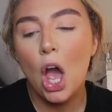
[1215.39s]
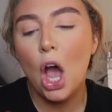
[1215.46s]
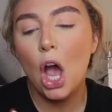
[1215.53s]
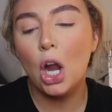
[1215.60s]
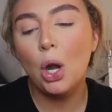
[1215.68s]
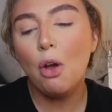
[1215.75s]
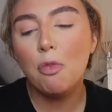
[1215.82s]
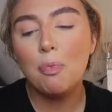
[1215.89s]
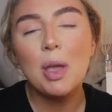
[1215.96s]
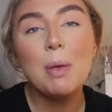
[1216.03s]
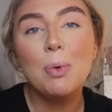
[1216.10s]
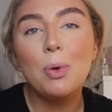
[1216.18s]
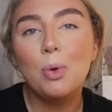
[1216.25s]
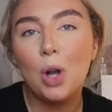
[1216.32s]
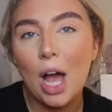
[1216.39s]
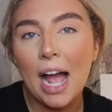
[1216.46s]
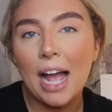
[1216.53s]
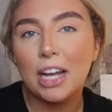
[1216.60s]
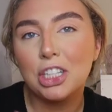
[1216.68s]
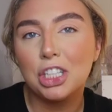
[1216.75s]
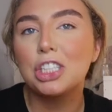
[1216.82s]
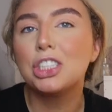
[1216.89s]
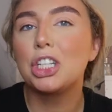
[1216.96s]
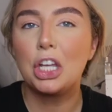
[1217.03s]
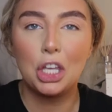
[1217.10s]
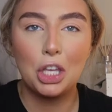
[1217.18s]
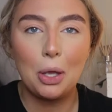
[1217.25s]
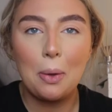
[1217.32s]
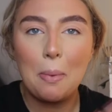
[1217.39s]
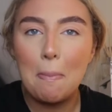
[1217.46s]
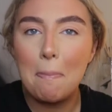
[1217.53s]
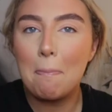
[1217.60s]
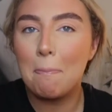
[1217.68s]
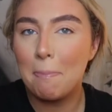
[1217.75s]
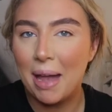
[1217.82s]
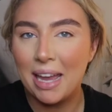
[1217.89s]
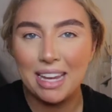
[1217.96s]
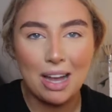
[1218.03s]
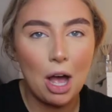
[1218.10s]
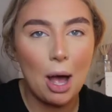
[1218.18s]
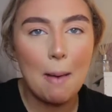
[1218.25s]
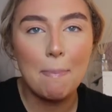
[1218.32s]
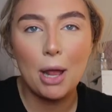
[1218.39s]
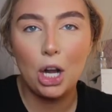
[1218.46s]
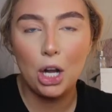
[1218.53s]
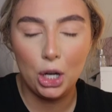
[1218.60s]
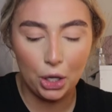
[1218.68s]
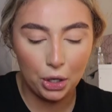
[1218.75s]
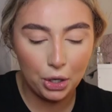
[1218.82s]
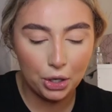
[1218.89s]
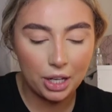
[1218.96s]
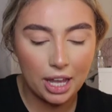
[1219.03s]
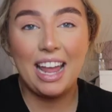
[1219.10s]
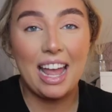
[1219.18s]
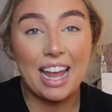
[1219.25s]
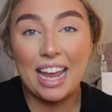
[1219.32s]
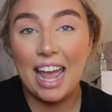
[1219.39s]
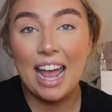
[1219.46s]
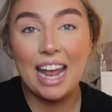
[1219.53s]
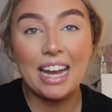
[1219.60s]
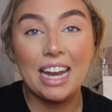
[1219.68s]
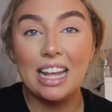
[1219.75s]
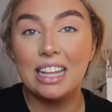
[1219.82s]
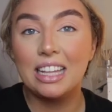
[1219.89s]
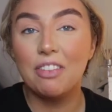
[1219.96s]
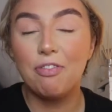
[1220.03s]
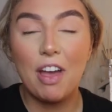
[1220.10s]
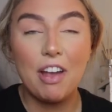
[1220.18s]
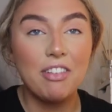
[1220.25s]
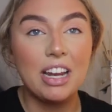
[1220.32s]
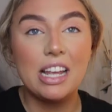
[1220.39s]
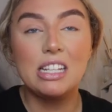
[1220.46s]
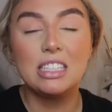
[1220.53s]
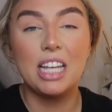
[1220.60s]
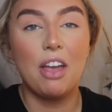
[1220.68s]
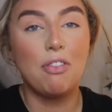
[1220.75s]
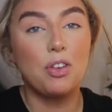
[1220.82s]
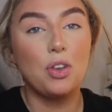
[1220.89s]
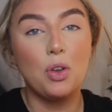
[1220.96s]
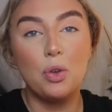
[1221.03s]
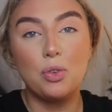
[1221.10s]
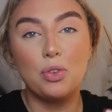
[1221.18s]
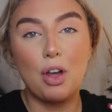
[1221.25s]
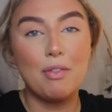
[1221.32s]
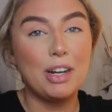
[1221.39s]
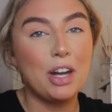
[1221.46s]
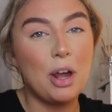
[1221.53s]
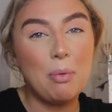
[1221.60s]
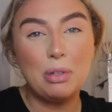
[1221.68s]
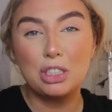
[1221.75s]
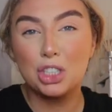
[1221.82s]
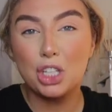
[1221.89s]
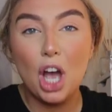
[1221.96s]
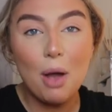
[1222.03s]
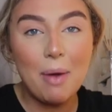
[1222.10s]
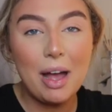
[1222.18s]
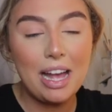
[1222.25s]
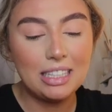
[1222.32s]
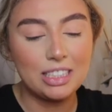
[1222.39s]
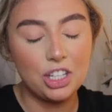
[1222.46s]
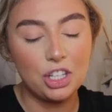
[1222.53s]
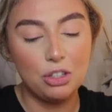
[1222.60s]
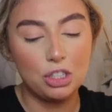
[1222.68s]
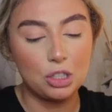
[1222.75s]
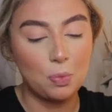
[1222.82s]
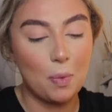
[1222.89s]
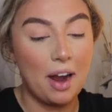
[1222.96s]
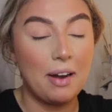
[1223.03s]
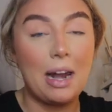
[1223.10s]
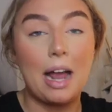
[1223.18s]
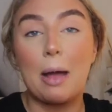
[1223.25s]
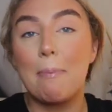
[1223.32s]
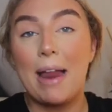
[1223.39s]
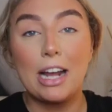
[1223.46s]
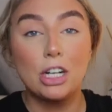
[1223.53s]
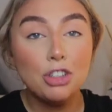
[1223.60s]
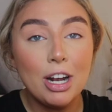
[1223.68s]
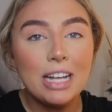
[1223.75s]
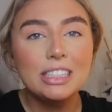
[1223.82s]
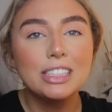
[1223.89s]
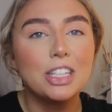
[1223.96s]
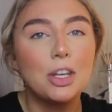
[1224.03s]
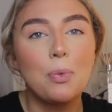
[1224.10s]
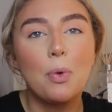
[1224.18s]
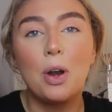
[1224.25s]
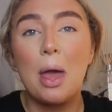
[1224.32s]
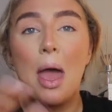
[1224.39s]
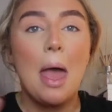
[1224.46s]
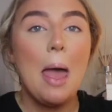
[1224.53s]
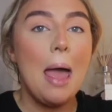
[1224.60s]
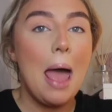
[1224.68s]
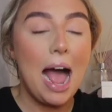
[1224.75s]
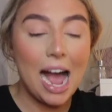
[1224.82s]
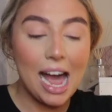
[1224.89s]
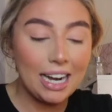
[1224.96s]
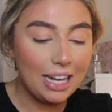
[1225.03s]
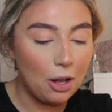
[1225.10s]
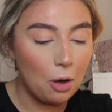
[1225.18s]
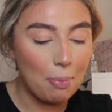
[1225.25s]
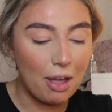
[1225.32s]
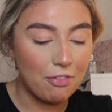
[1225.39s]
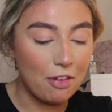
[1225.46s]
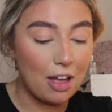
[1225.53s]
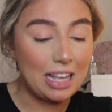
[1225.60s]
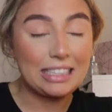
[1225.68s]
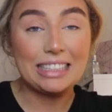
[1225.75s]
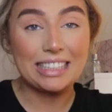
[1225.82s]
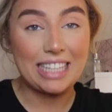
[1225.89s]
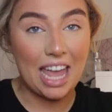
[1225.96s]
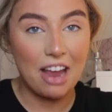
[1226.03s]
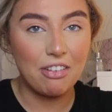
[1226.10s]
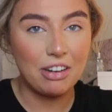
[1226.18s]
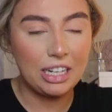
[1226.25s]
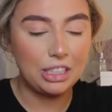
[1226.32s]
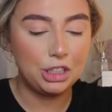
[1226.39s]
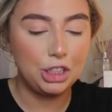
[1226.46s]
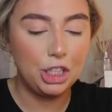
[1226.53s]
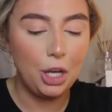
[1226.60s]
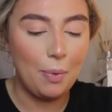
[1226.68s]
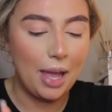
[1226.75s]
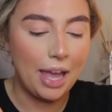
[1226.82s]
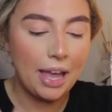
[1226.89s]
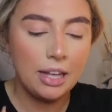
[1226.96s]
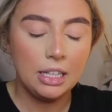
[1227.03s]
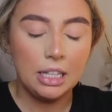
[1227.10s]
A lot of people like just a cute makeup look. Again, very easy if you don't really know what to go as and you're just wearing like a black dress and you want to add a little bit of scariness to it.